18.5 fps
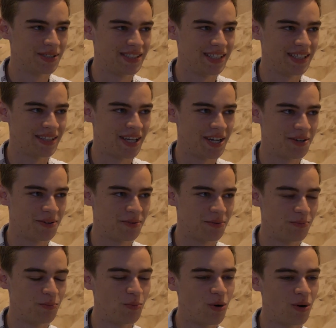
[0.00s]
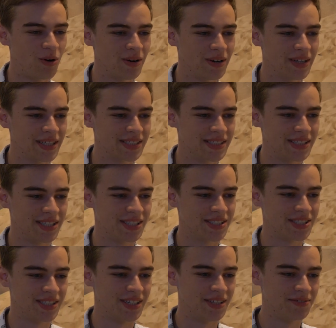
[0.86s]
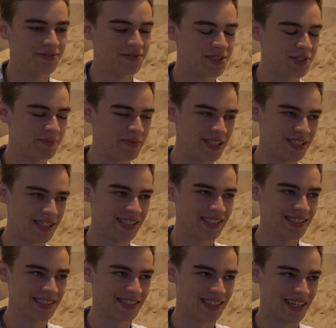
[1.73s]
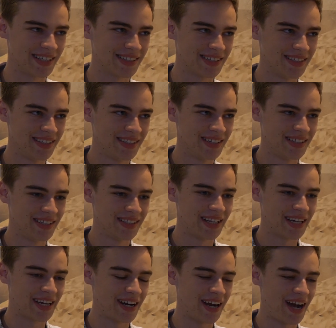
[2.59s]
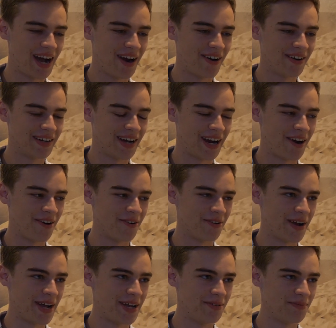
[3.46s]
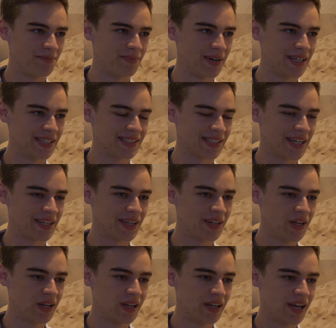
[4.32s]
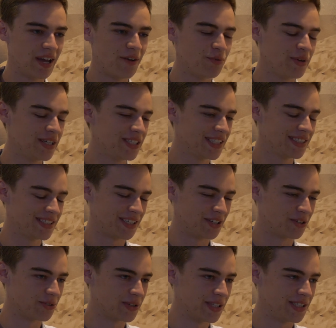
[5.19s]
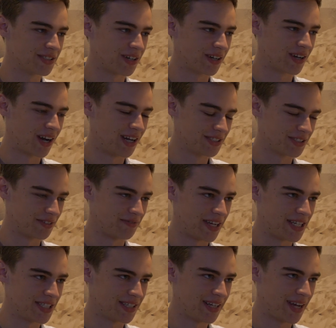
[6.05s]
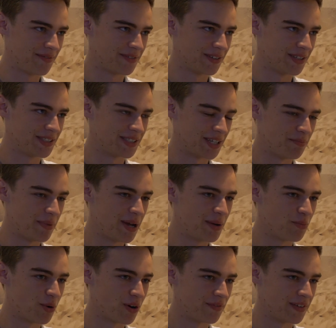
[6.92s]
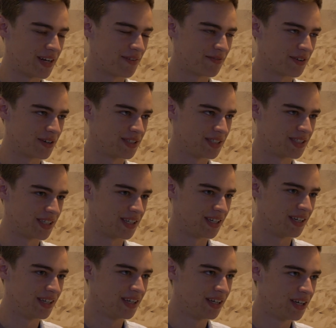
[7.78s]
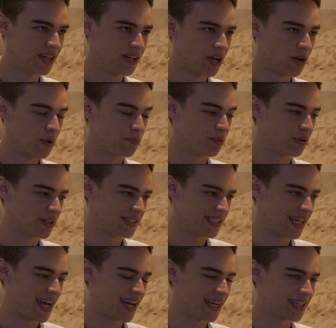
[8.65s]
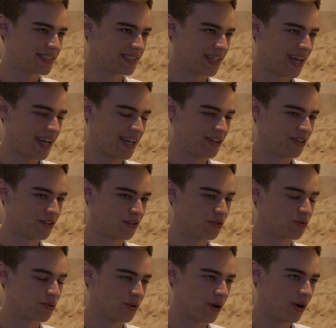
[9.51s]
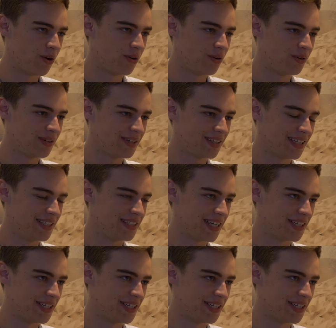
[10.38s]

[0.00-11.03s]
and we're seeing like more extinction of species, like like at a higher and higher rate. But it's like if we just increased our conservation efforts and made more of an effort to protect and grow